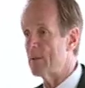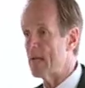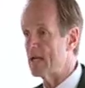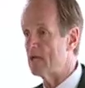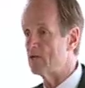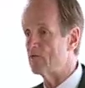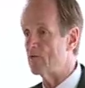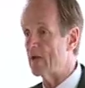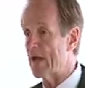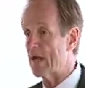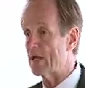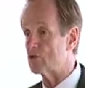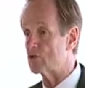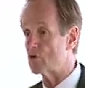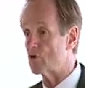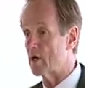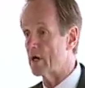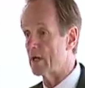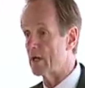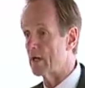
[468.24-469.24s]
ways of
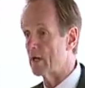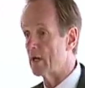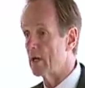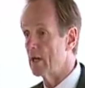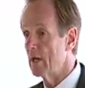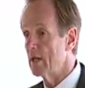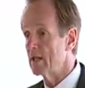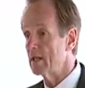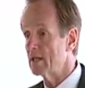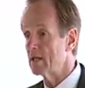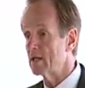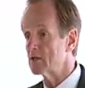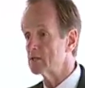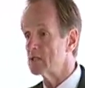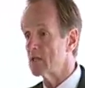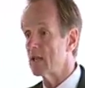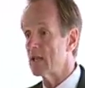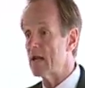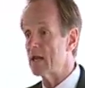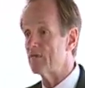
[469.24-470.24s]
manufacturing
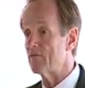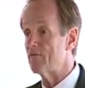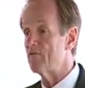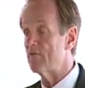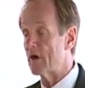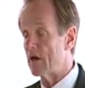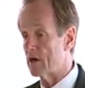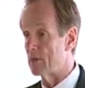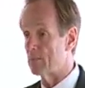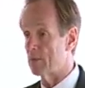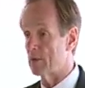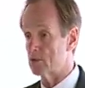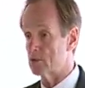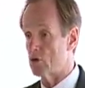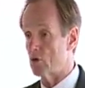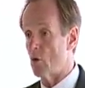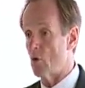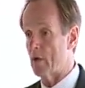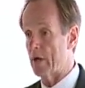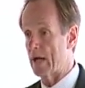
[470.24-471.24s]
that there's a lot of
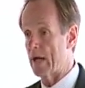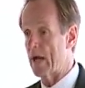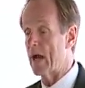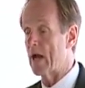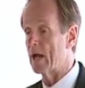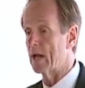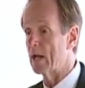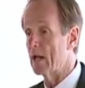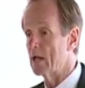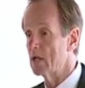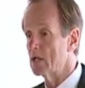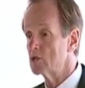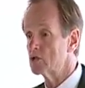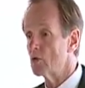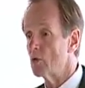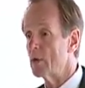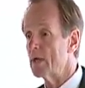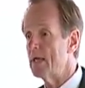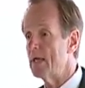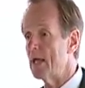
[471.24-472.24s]
variables going on.
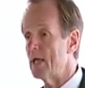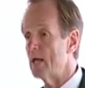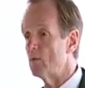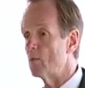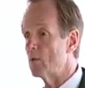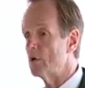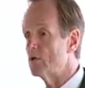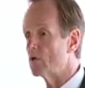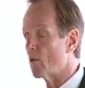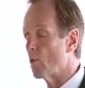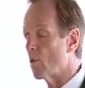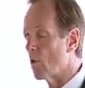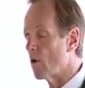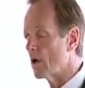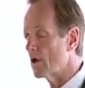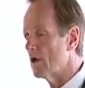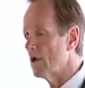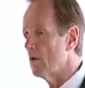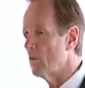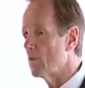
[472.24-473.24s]
So again,
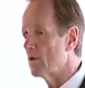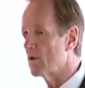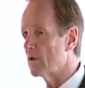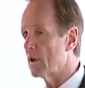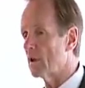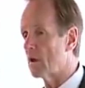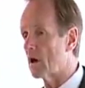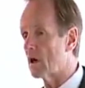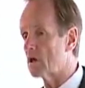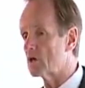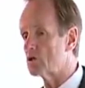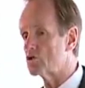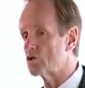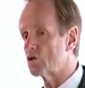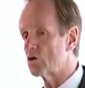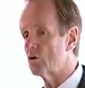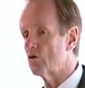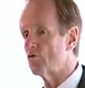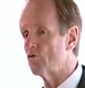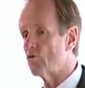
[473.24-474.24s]
when you're working with a
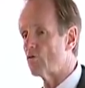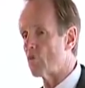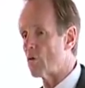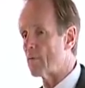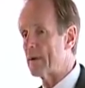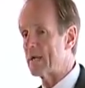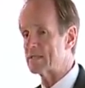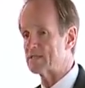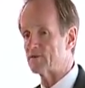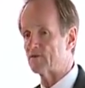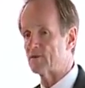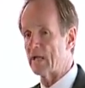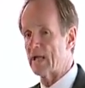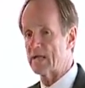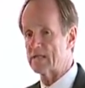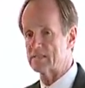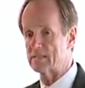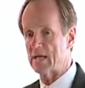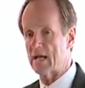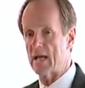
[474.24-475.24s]
larger
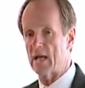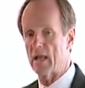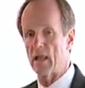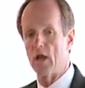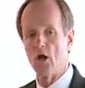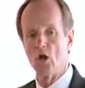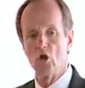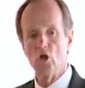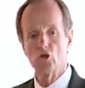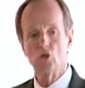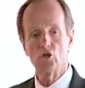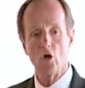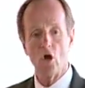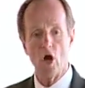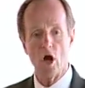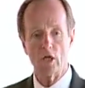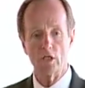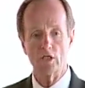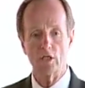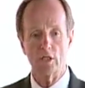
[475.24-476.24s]
formats of glass tile,
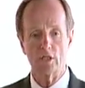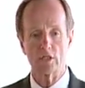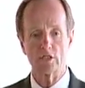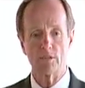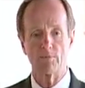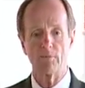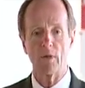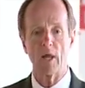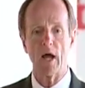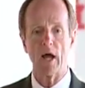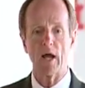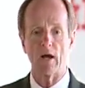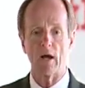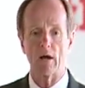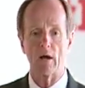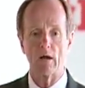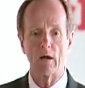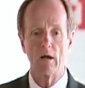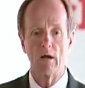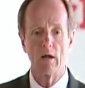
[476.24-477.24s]
talk to the
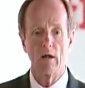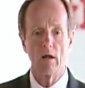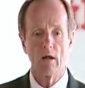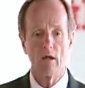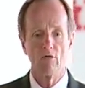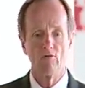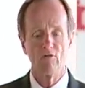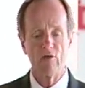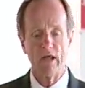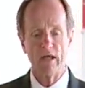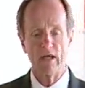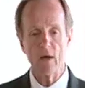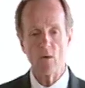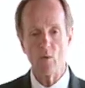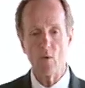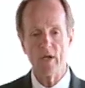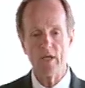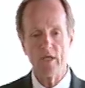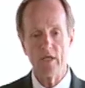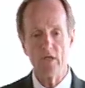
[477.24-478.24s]
supplier.
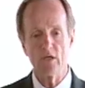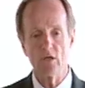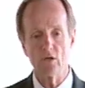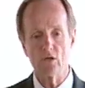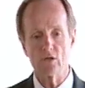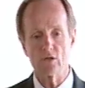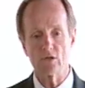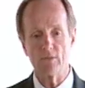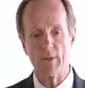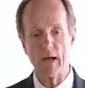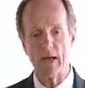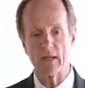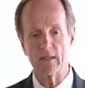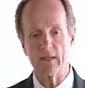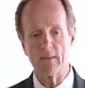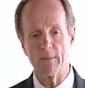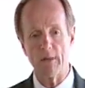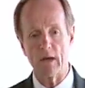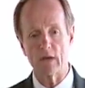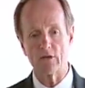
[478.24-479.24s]
Find out what he
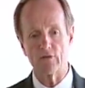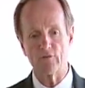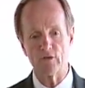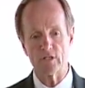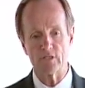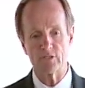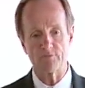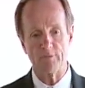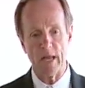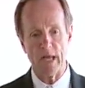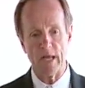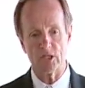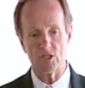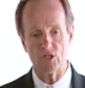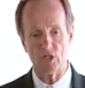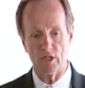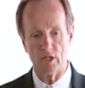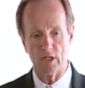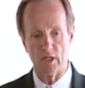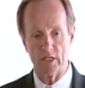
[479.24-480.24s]
knows about the amount of
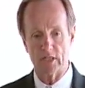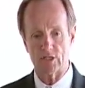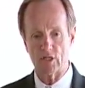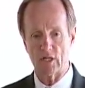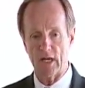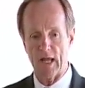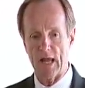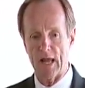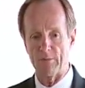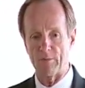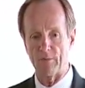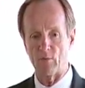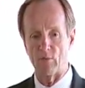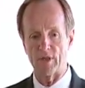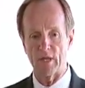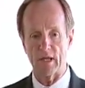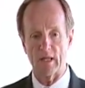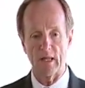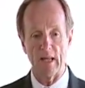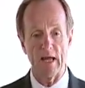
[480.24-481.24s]
expansion that's going
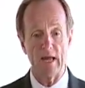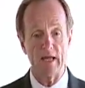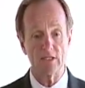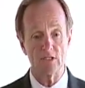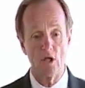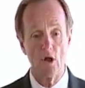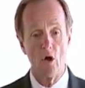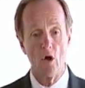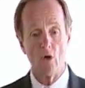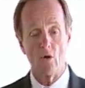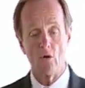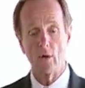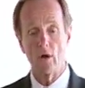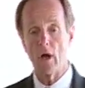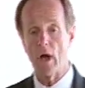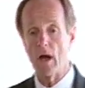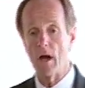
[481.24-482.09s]
to happen with that glass,